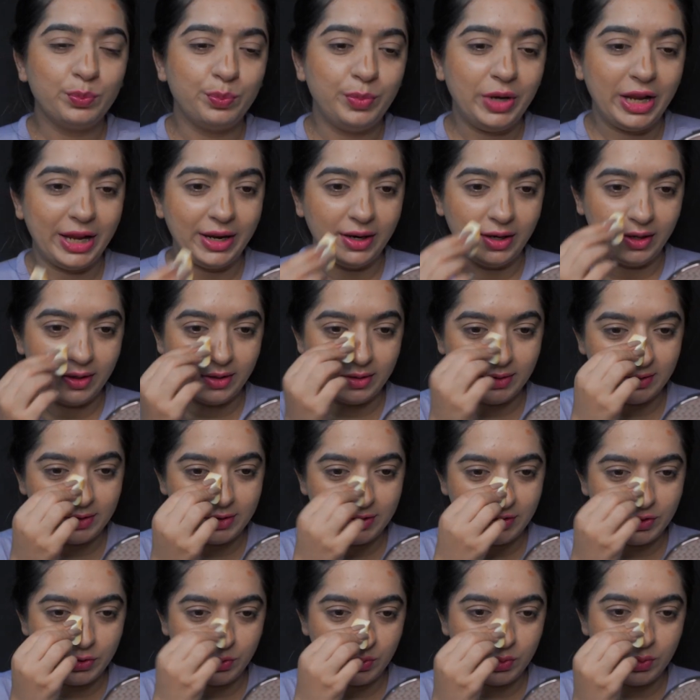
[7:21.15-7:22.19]

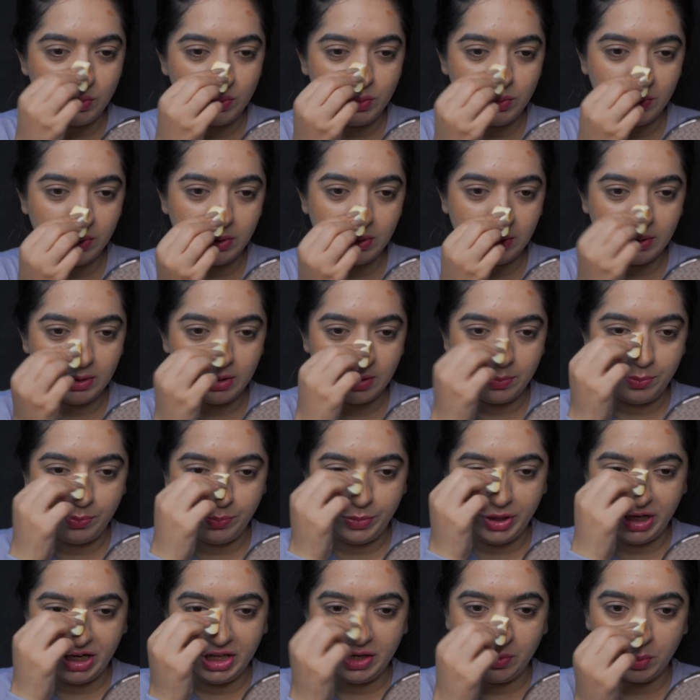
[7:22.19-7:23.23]
blenders too,
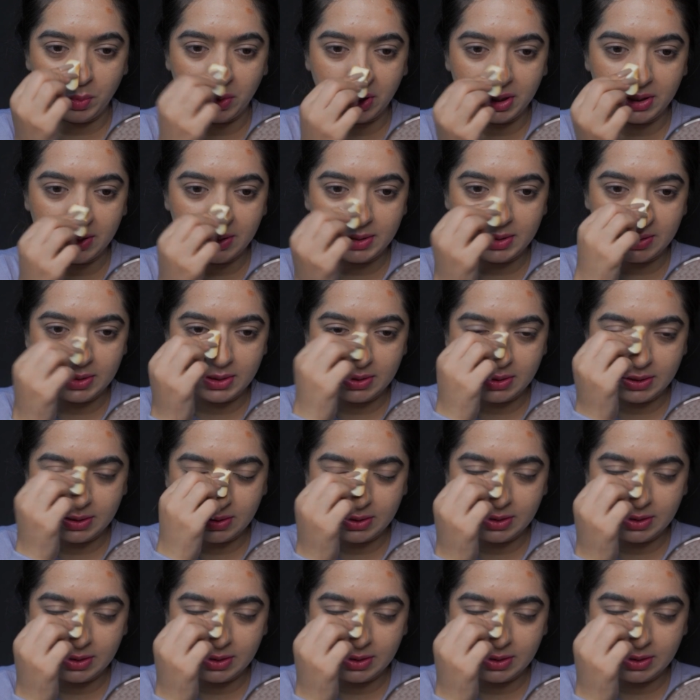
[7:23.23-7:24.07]
mini ones.